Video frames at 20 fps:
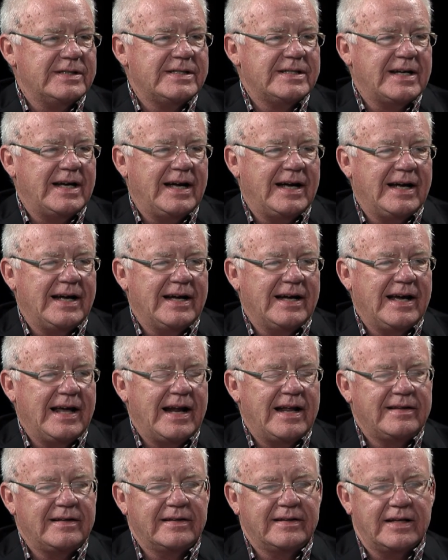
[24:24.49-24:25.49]
Uh, and I
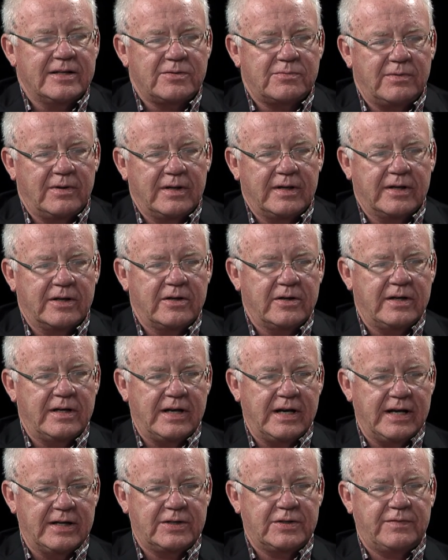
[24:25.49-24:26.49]
think that's really a good
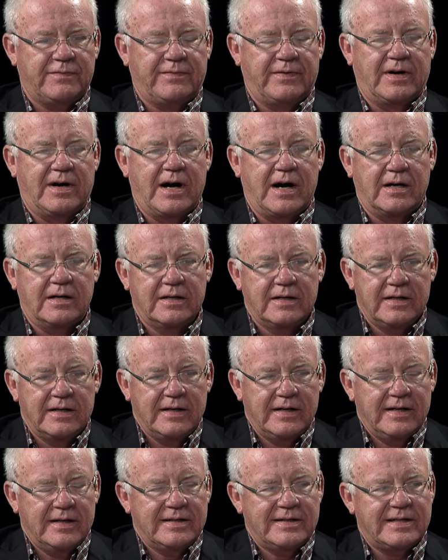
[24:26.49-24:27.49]
niche for our
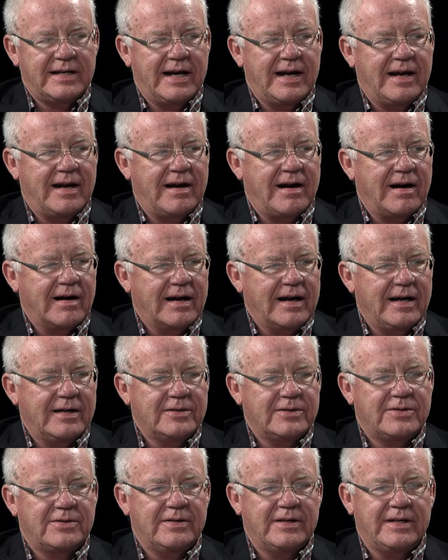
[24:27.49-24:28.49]
state and our
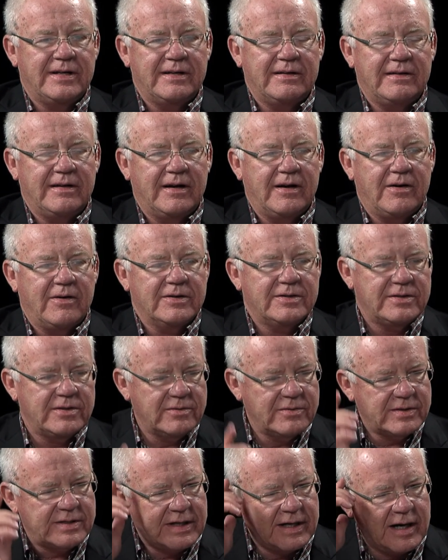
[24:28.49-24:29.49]
country. You know, it's
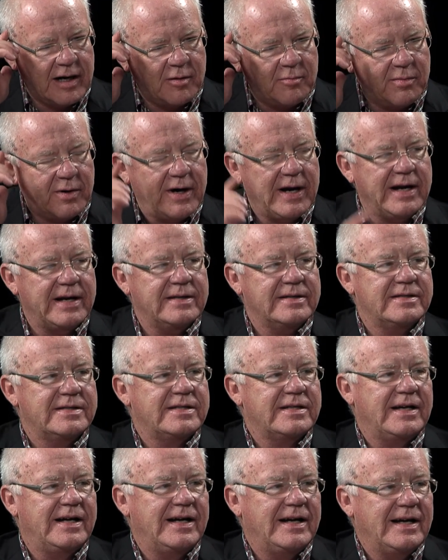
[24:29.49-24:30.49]
using our brains.
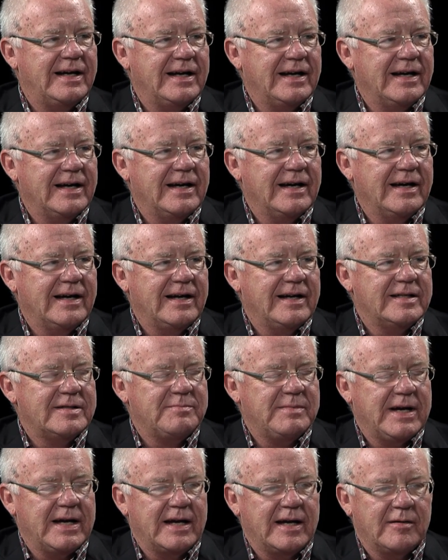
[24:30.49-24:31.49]
Uh, it's
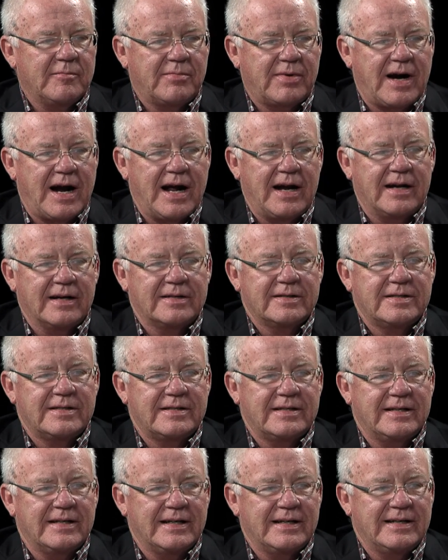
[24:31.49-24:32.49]
making products
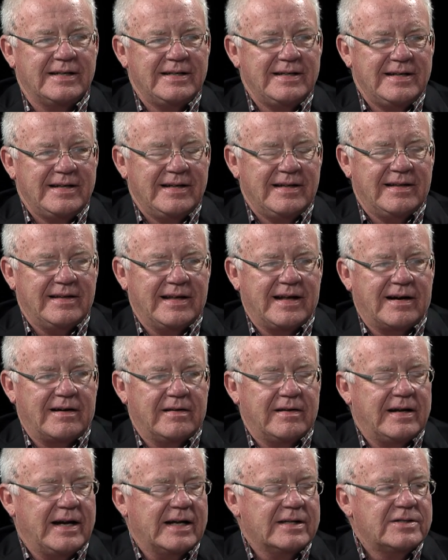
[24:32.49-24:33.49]
uh, that are the
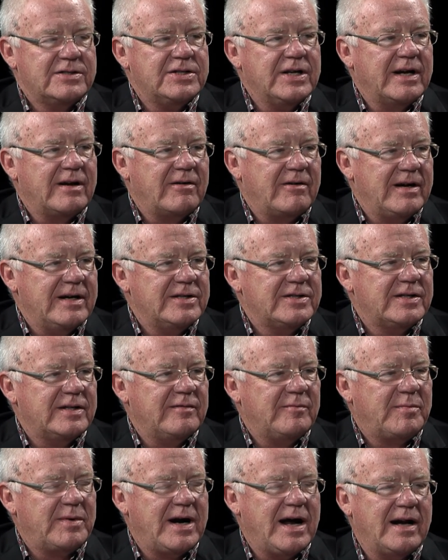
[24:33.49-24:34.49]
next generation of
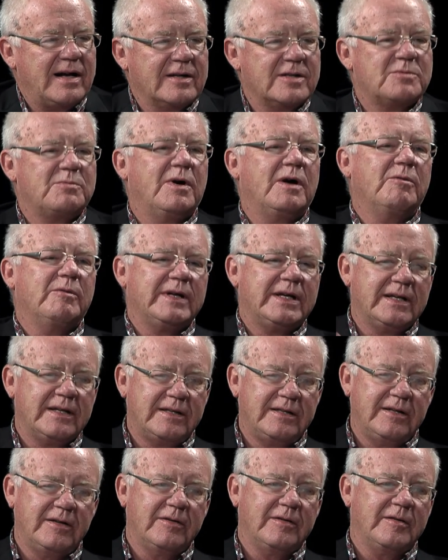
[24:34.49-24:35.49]
products while we
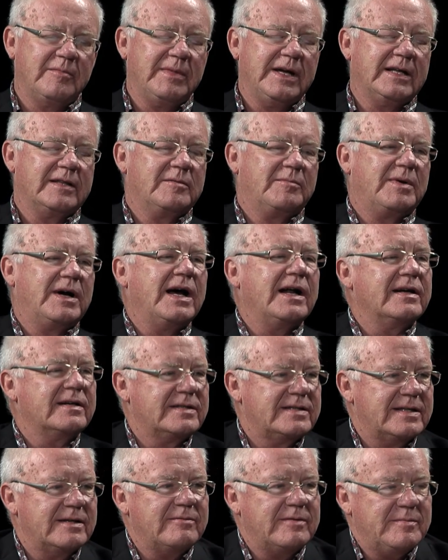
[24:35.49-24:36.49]
continue to make the products
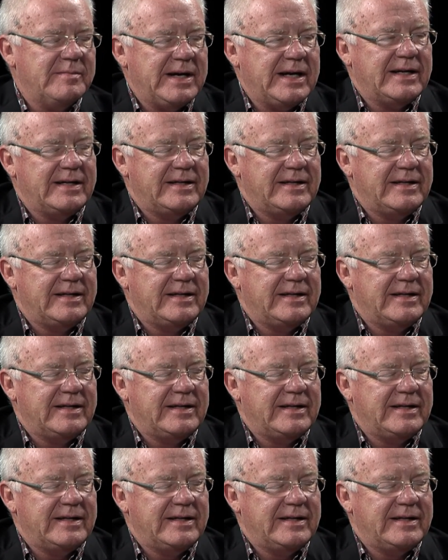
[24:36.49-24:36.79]
that we make.